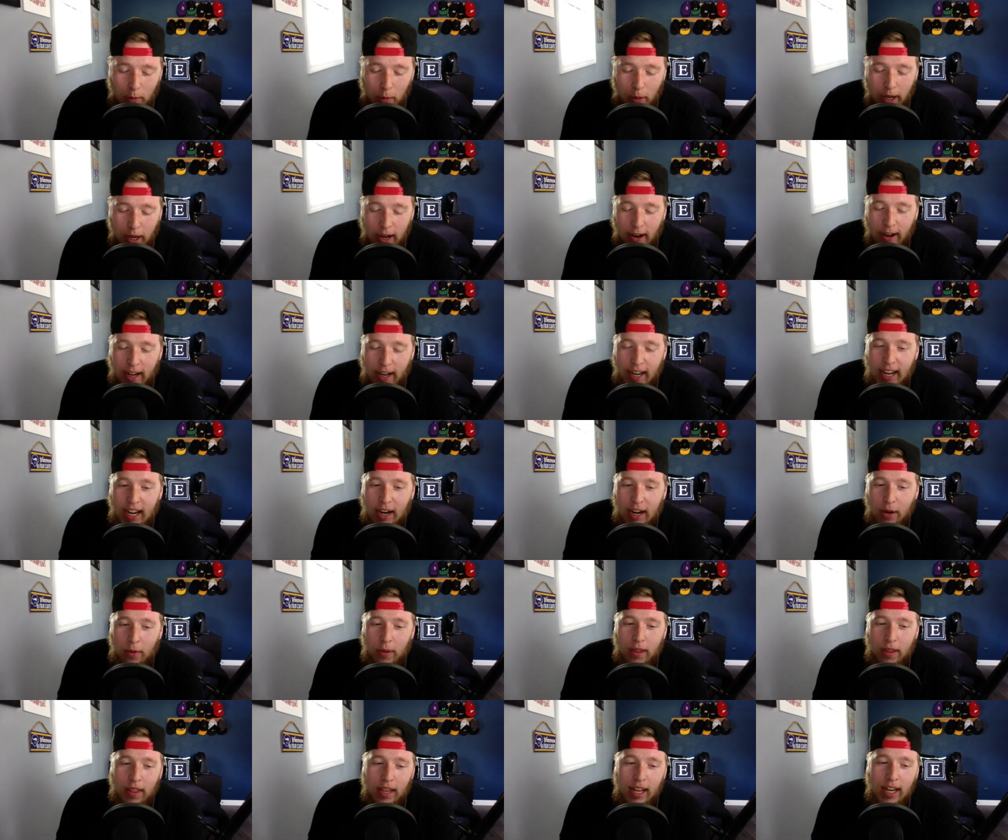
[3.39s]
We are here
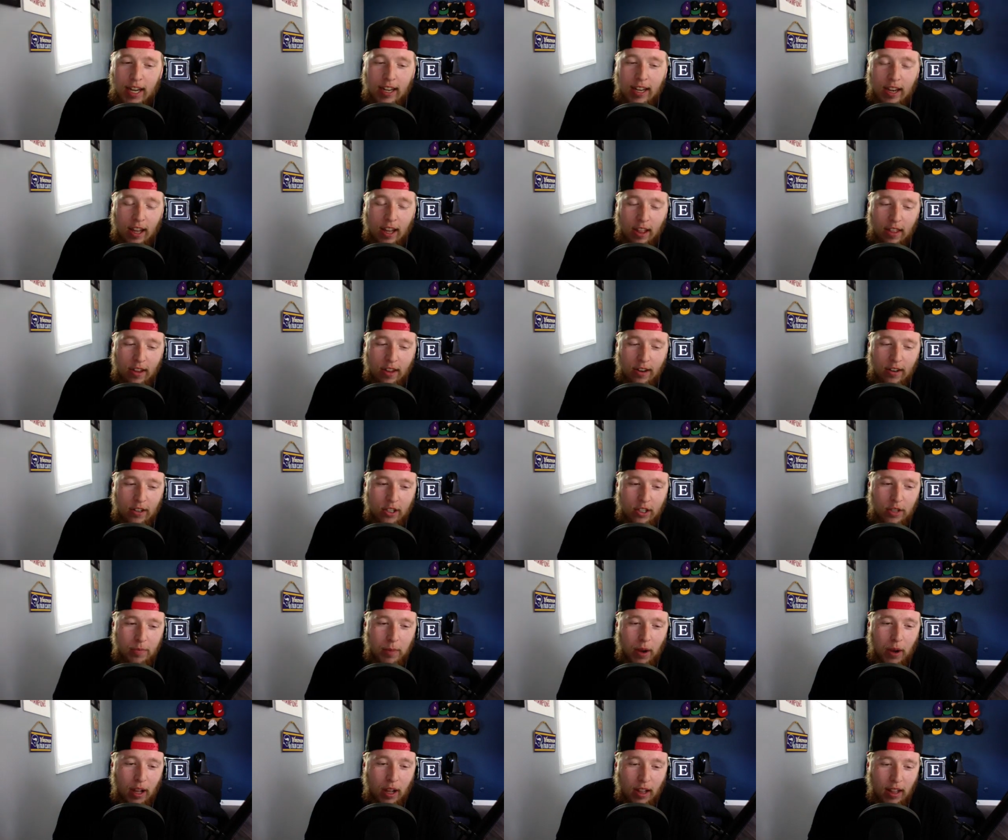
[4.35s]
with another
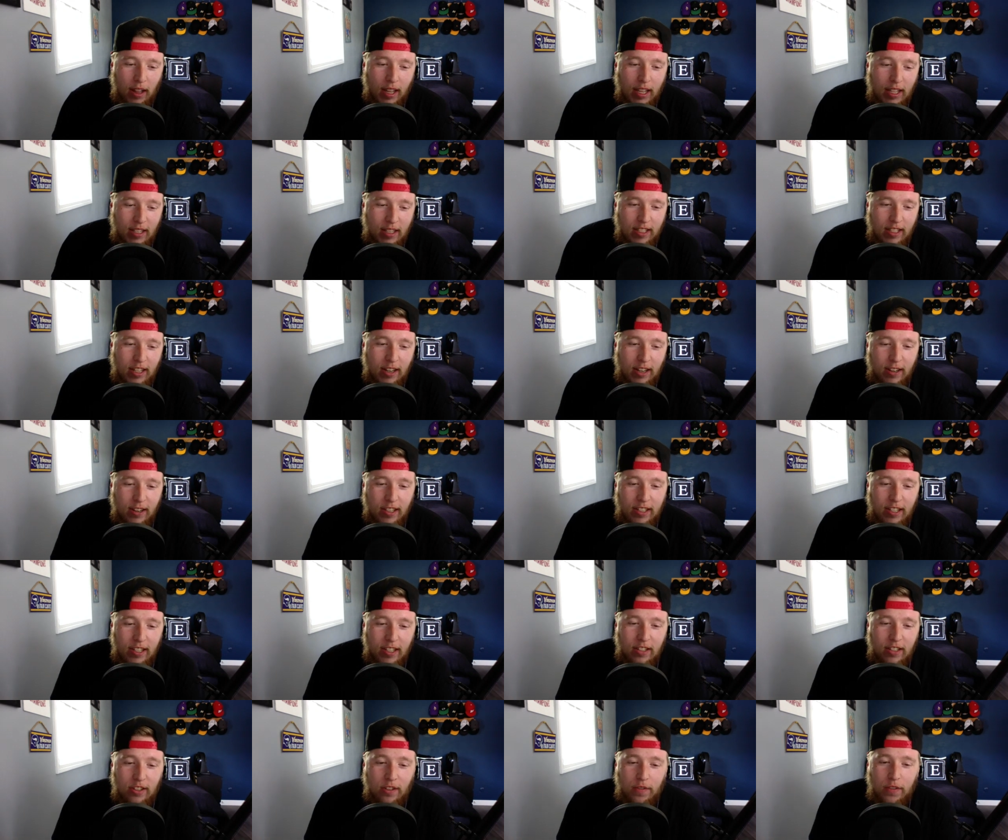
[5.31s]
Spotlight Series
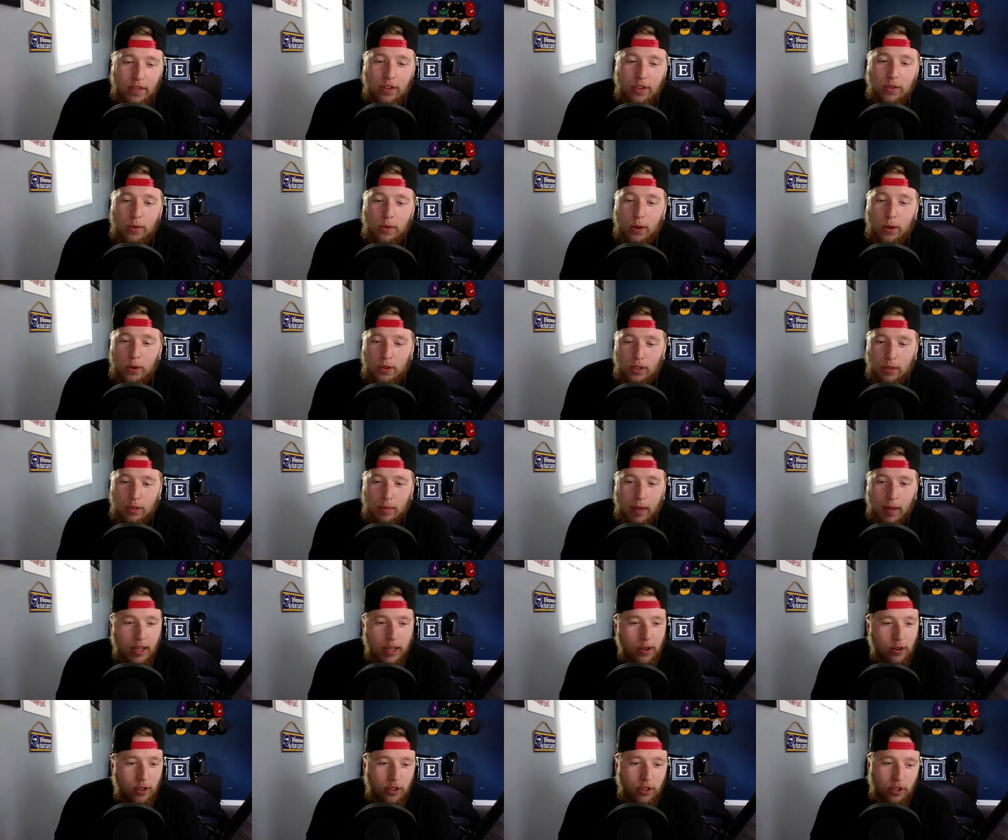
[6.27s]
interview hosted by
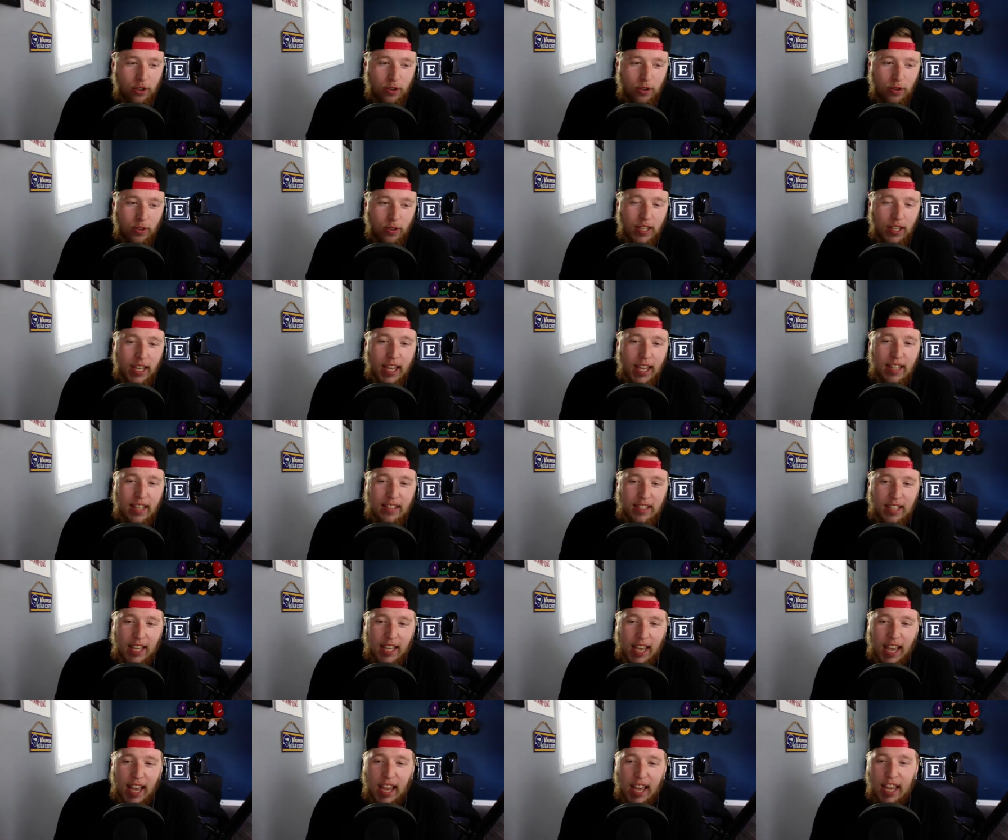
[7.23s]
yours truly,
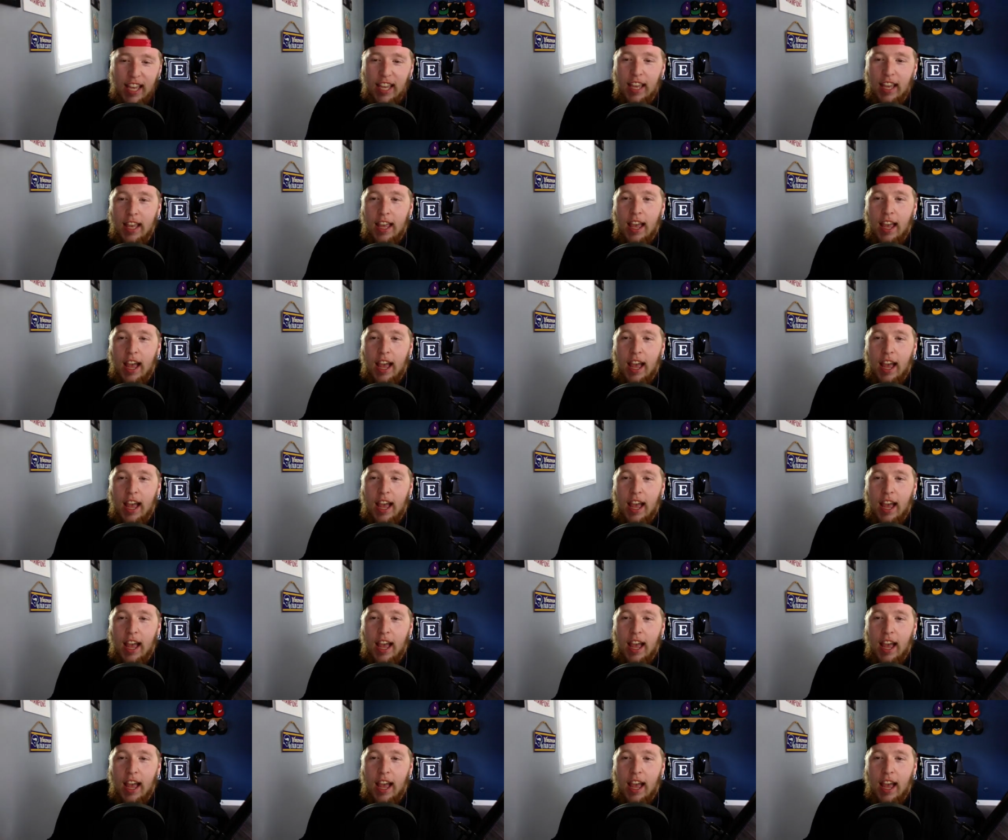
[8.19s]
ACK.